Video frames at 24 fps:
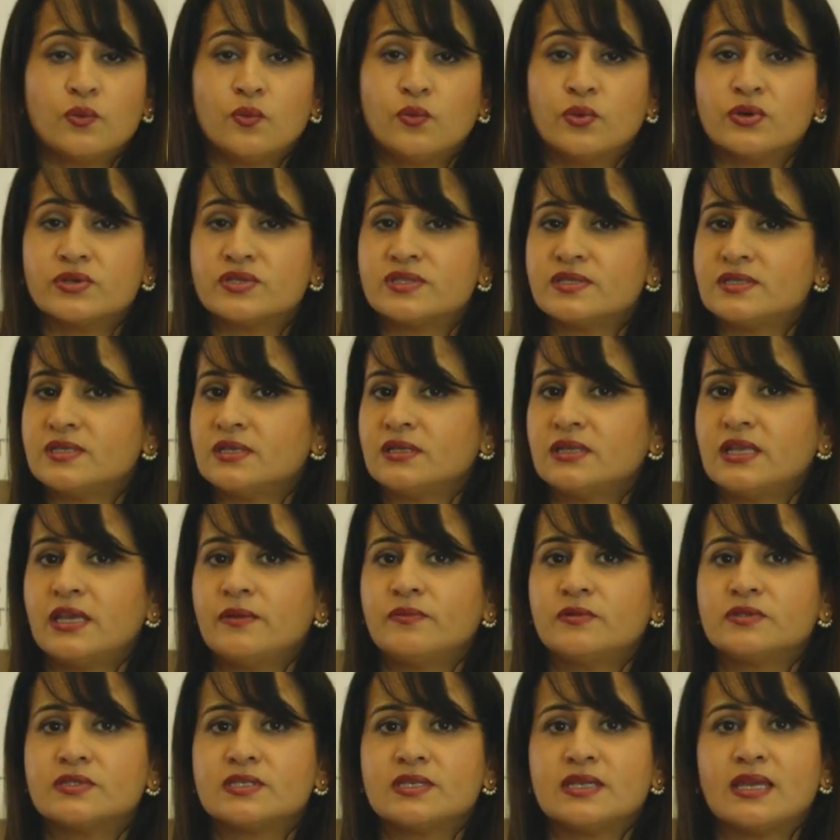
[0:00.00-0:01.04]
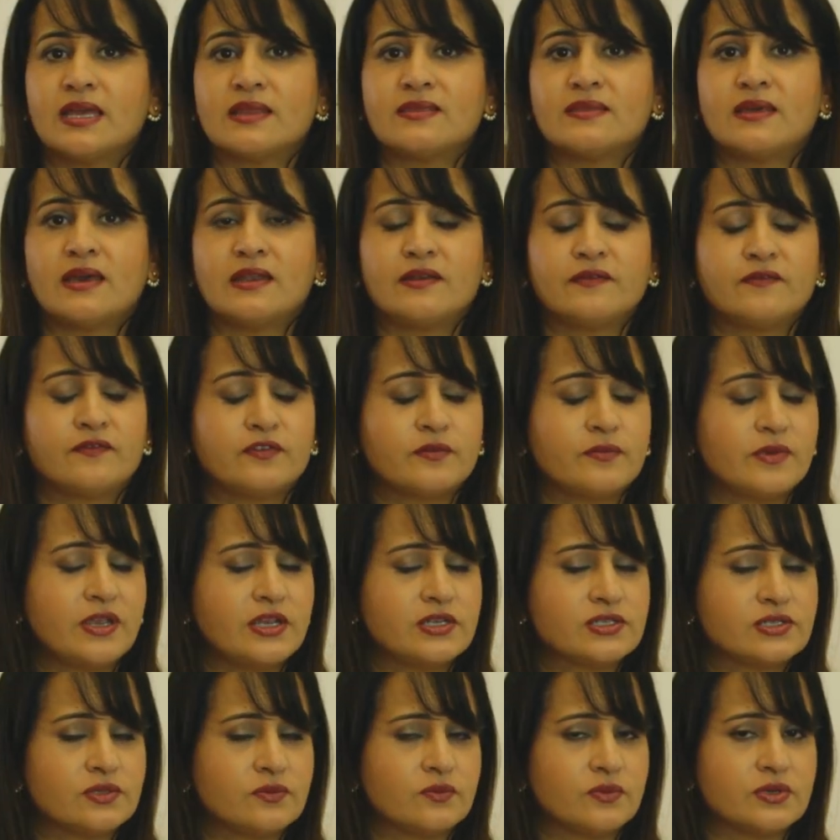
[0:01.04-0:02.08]
We're still able to get that
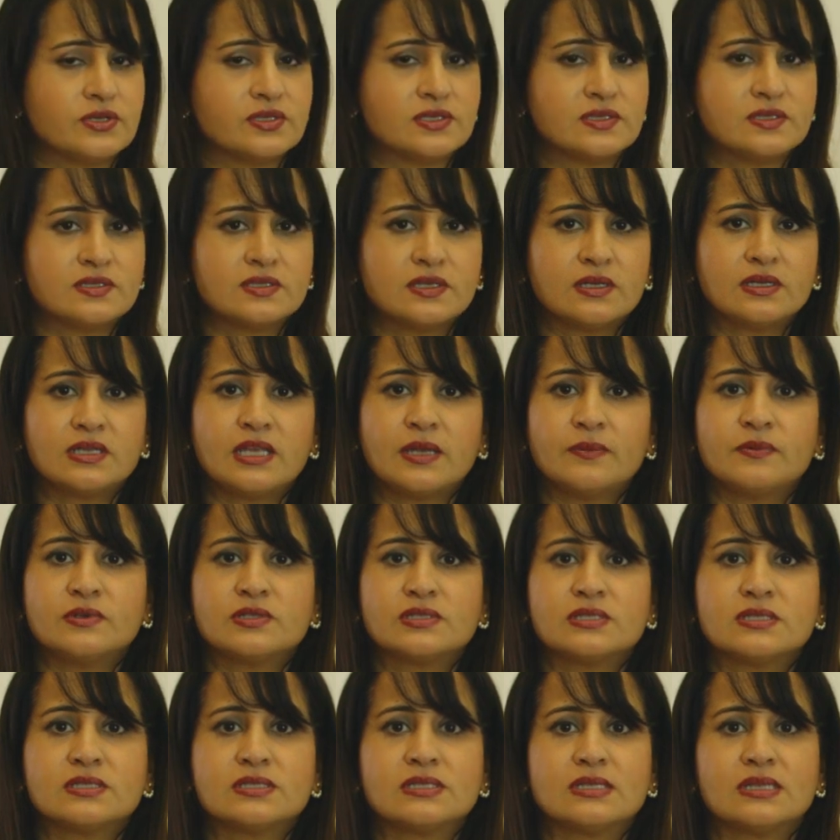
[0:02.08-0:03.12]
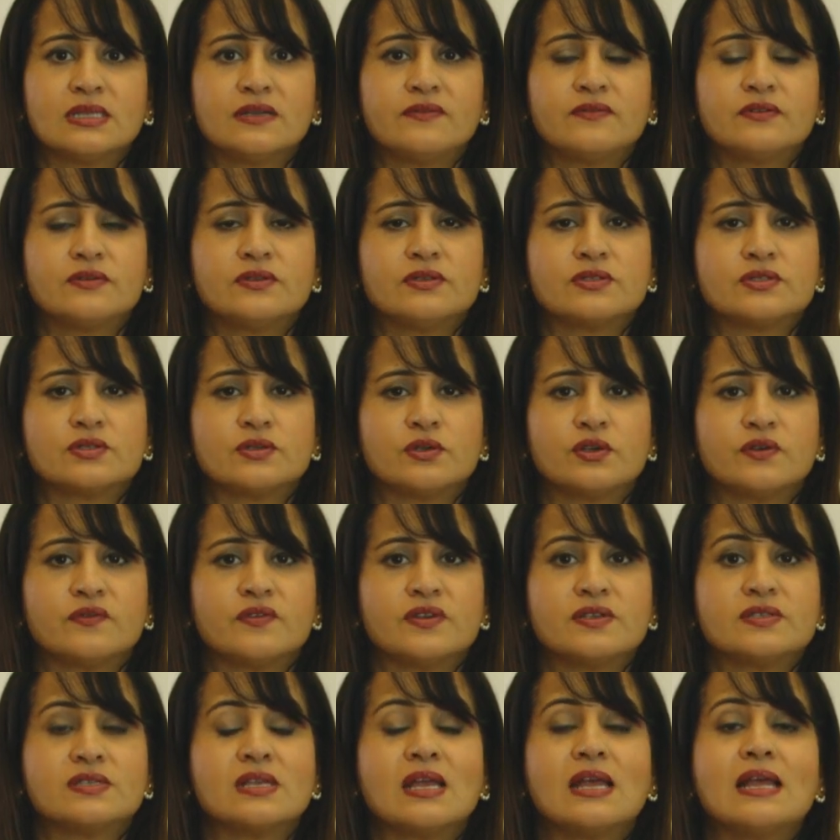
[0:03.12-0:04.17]
information. We're still able to deliver the
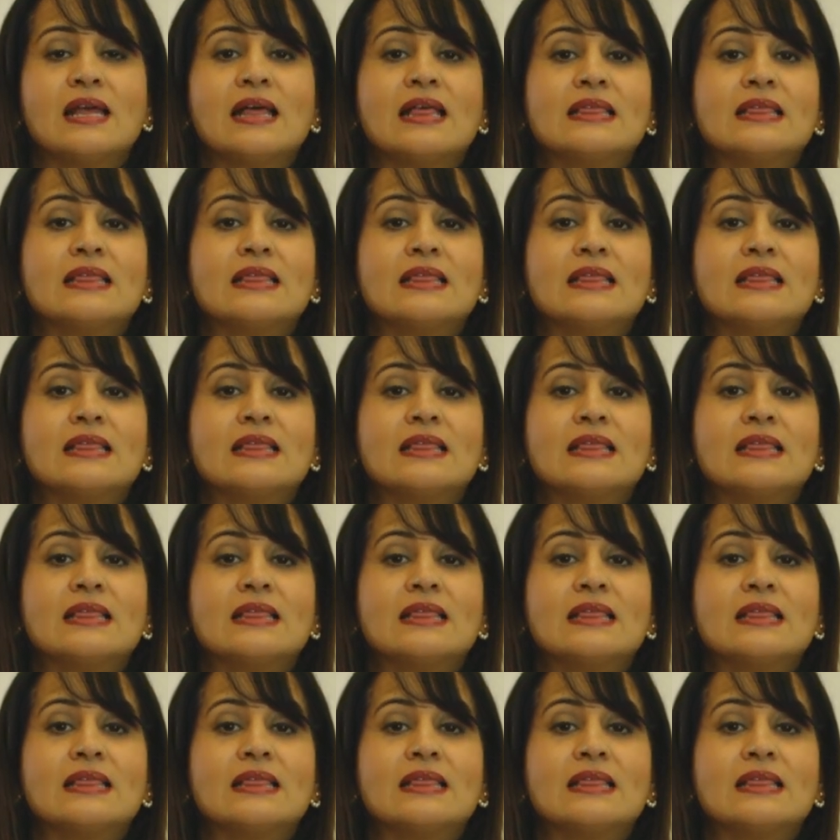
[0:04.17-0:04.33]
service.